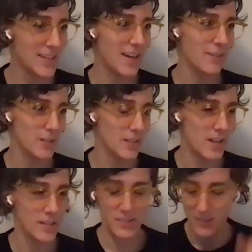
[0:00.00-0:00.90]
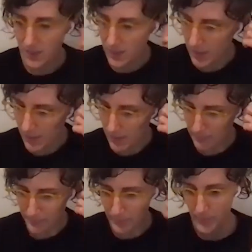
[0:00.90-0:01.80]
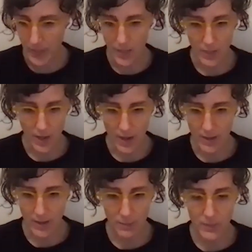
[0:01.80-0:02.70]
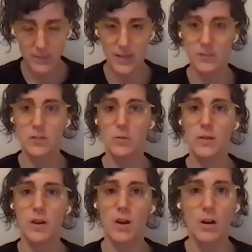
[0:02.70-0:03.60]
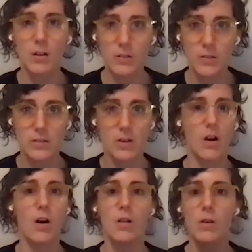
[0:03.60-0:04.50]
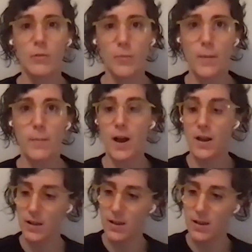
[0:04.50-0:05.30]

I realized that I had been tattooing hearts all over my body.